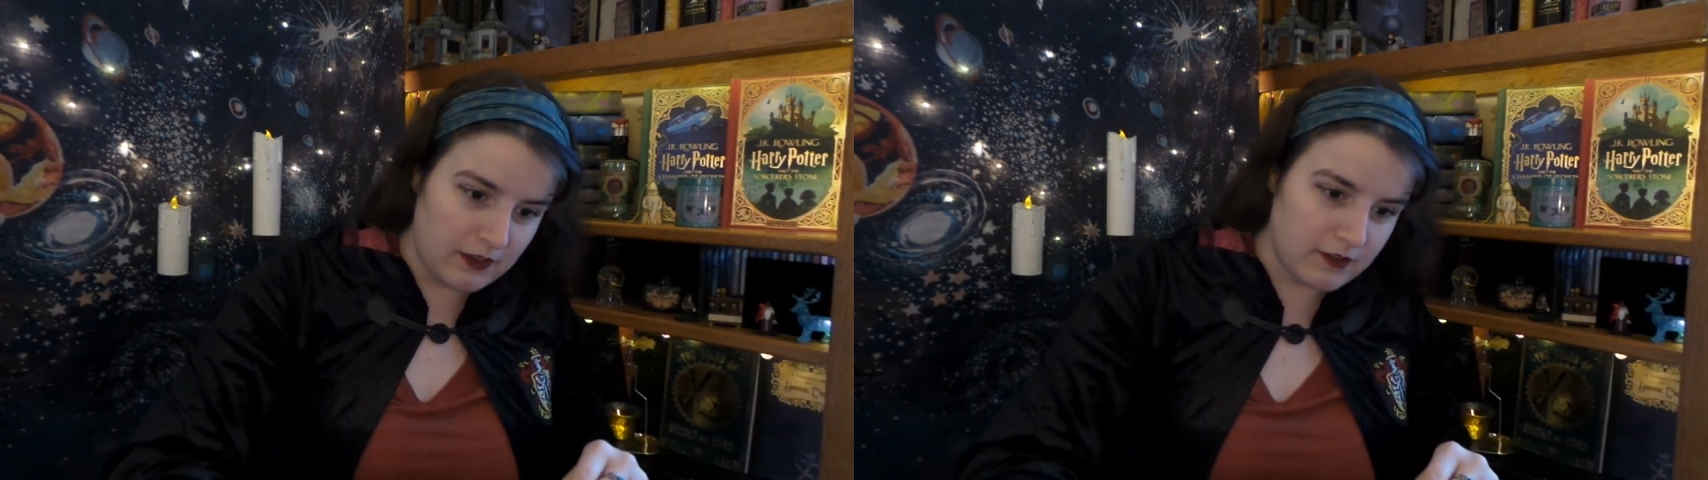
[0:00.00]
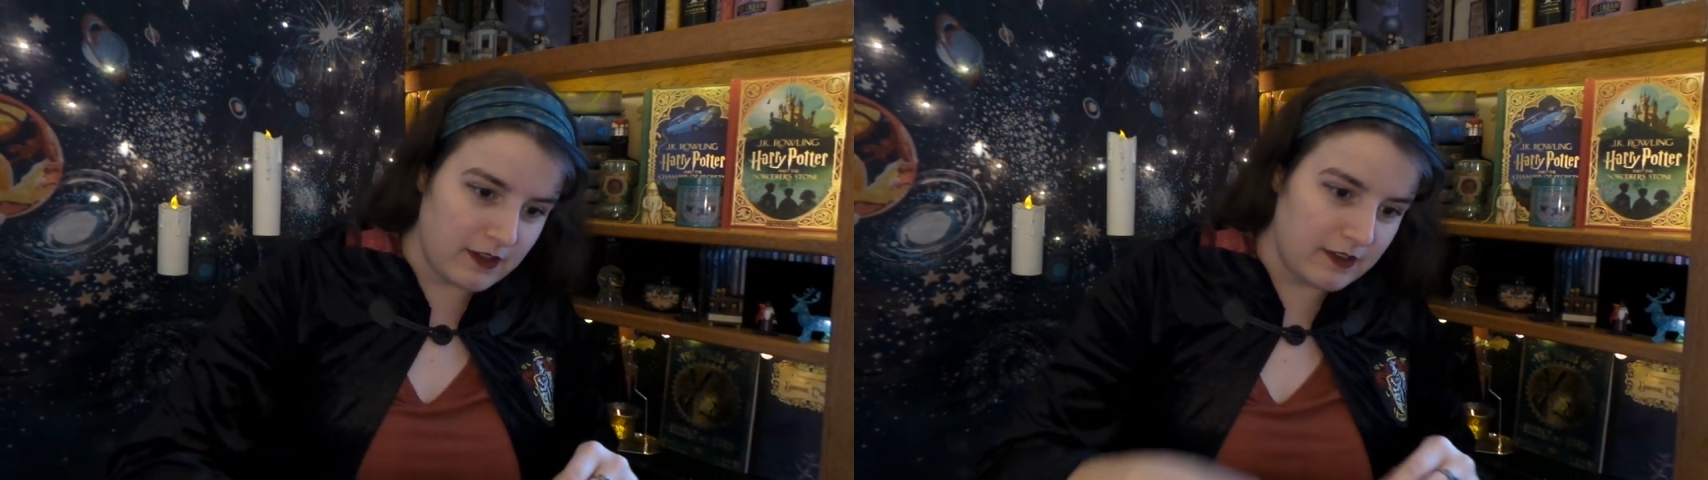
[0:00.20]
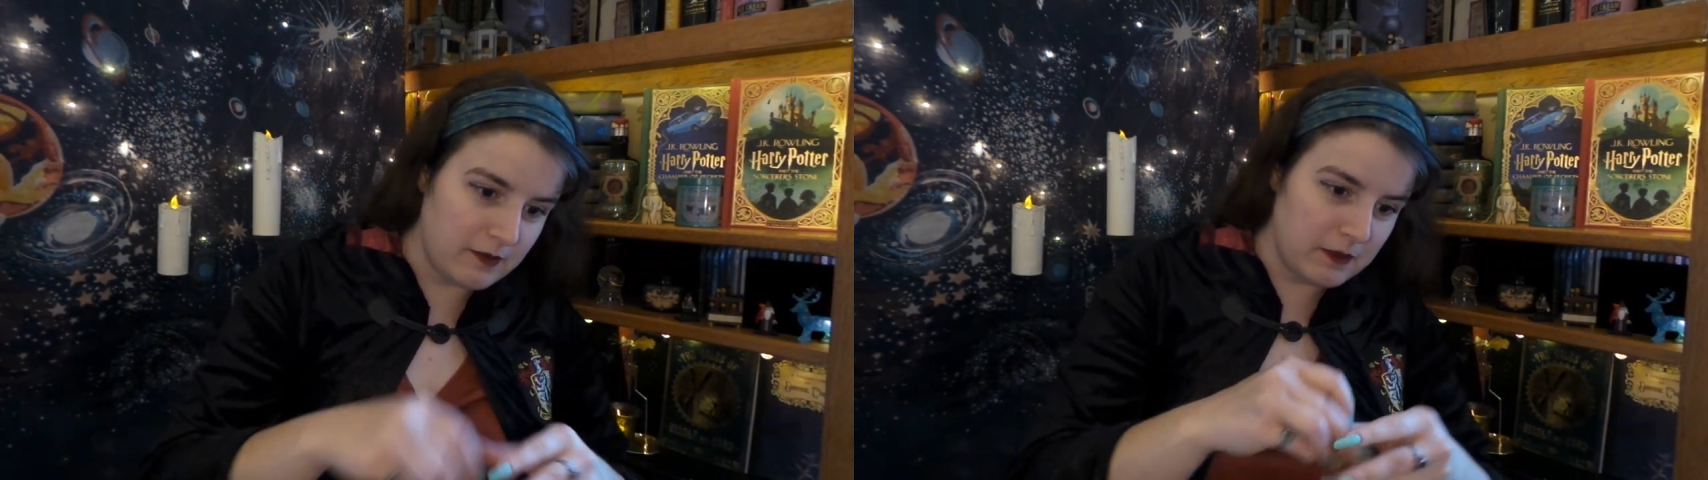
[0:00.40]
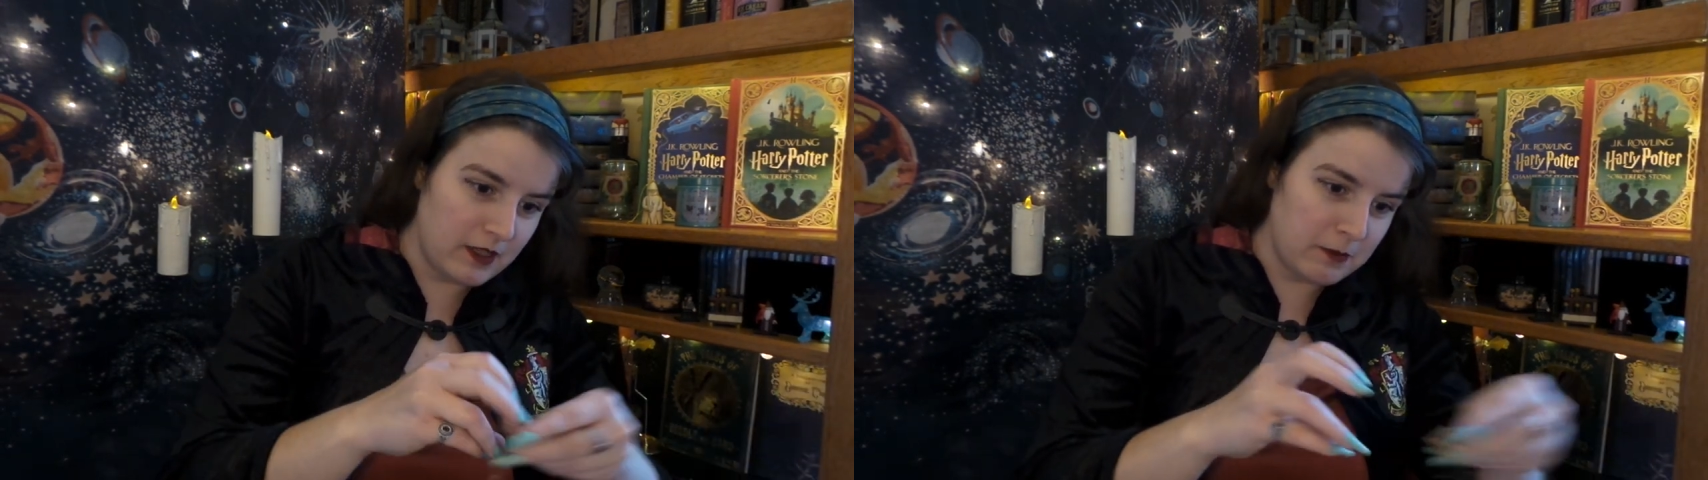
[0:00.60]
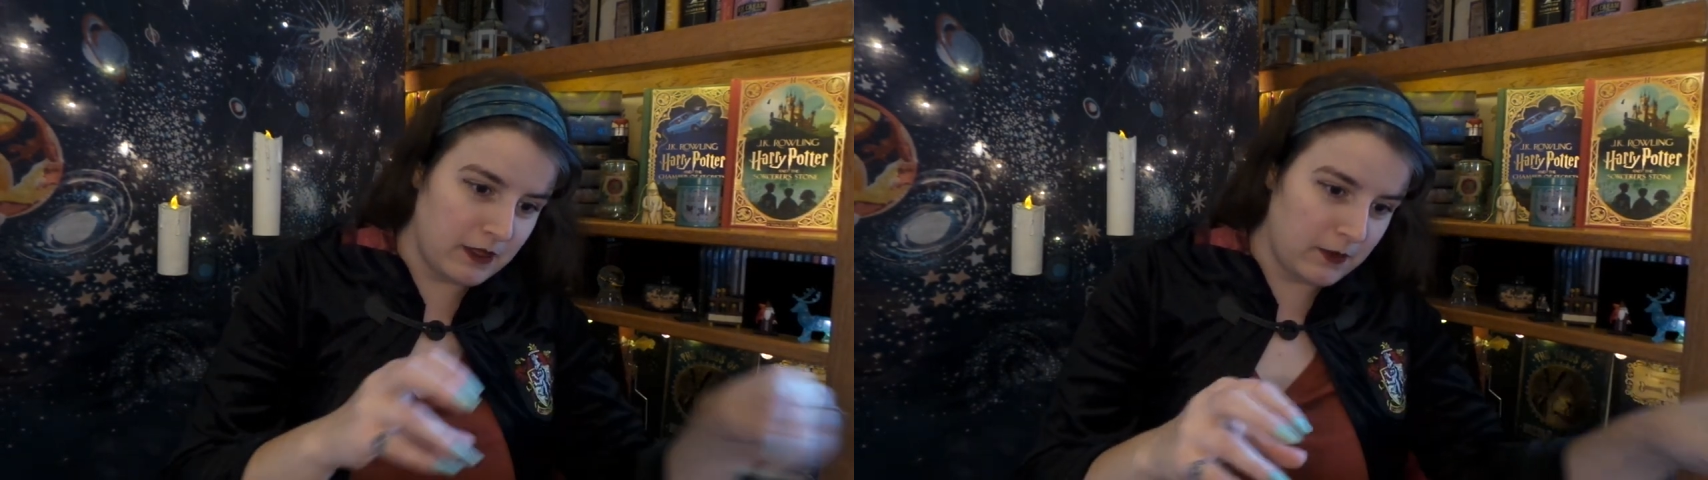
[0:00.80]
looks like
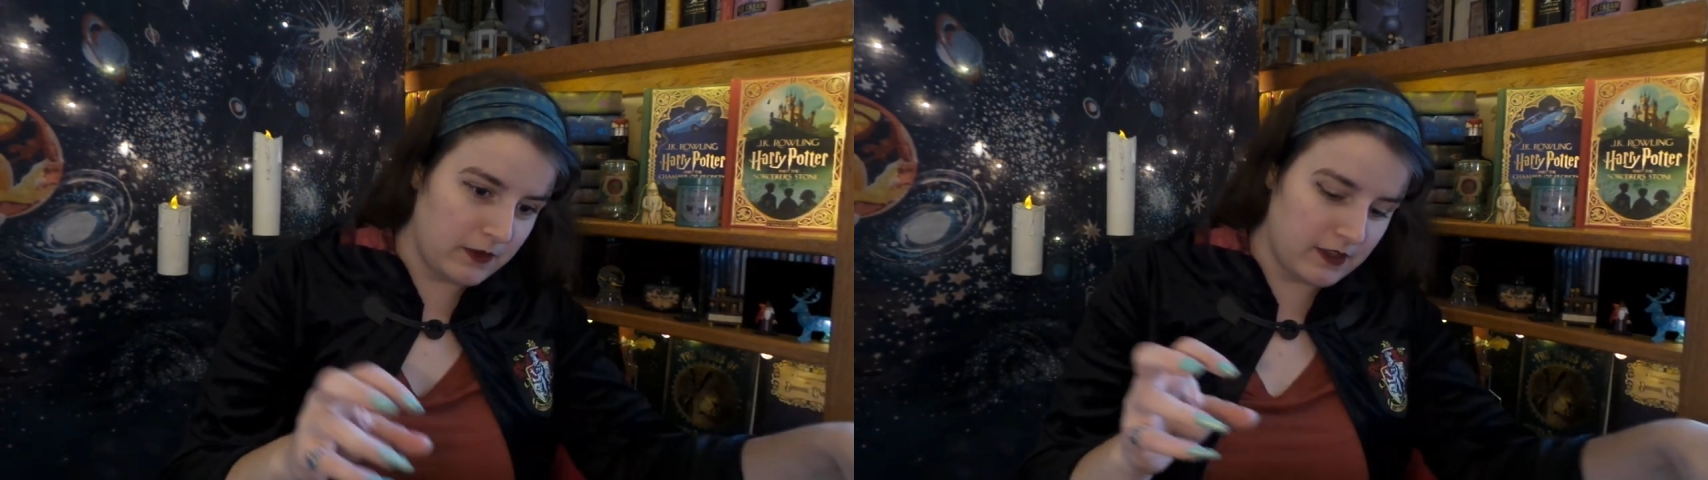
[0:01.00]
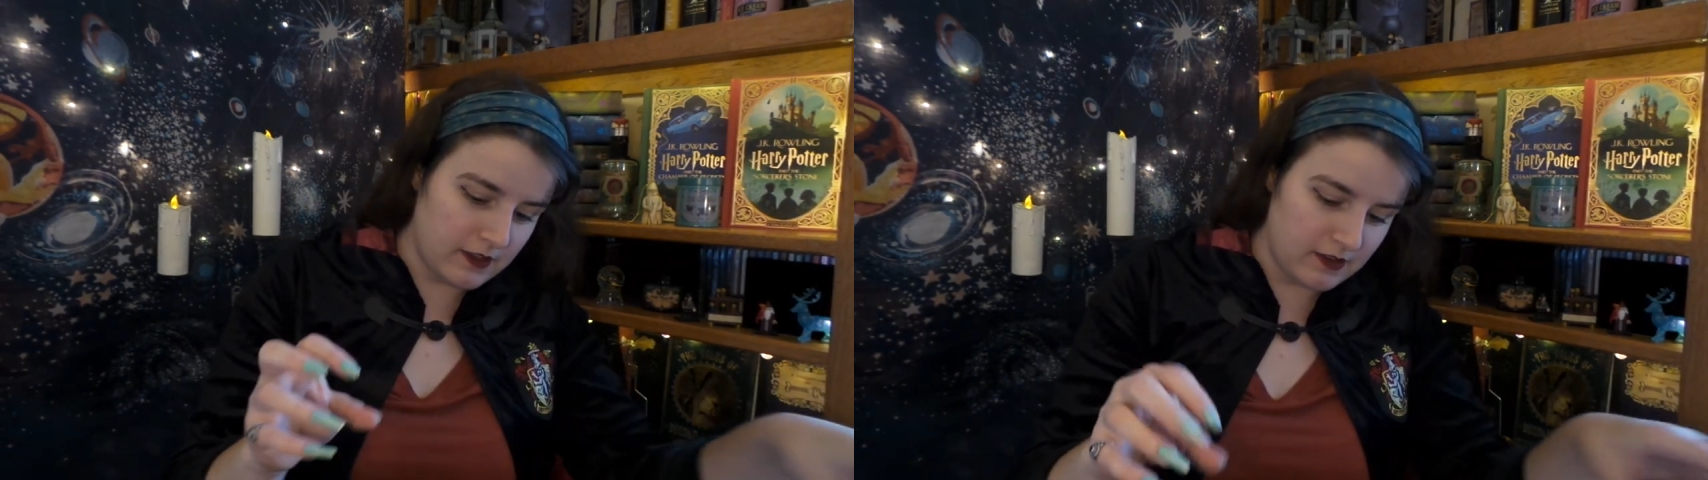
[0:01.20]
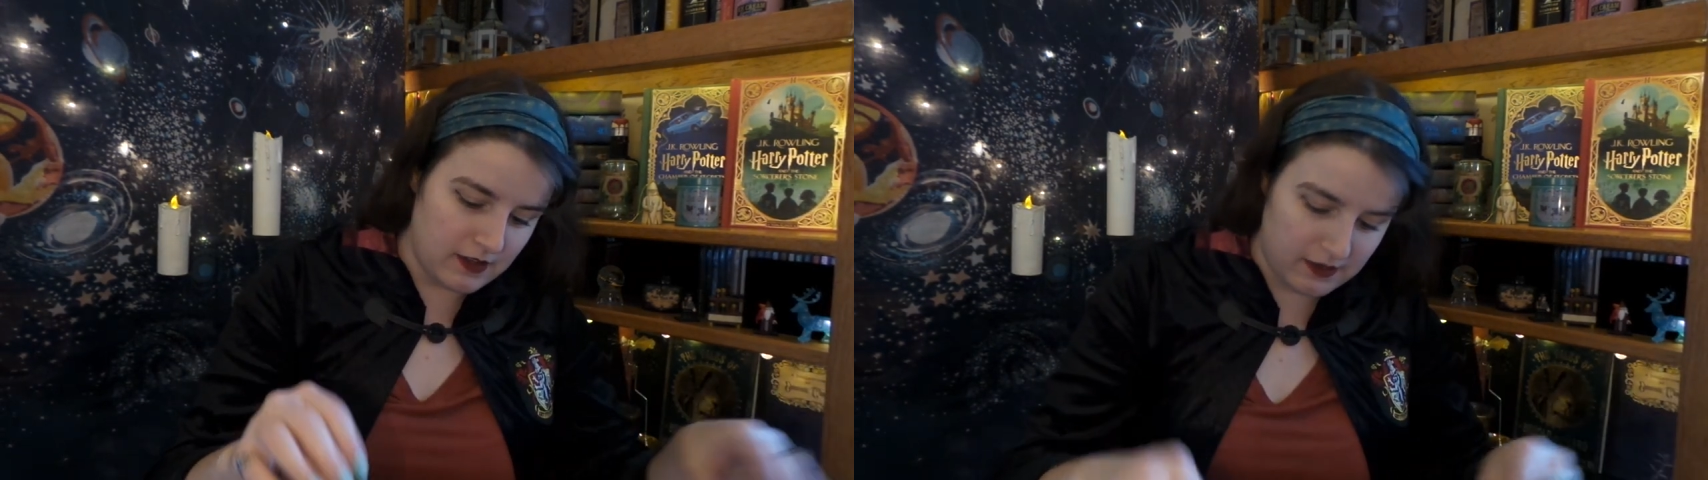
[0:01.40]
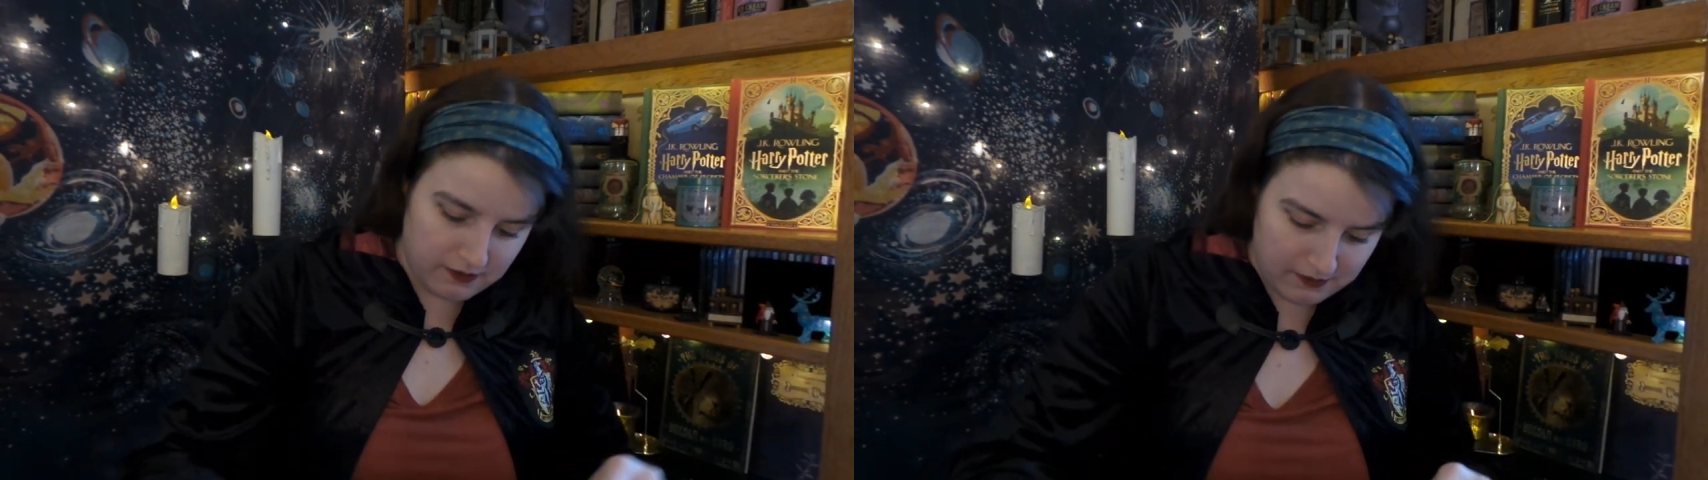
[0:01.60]
something to play with, doesn't it?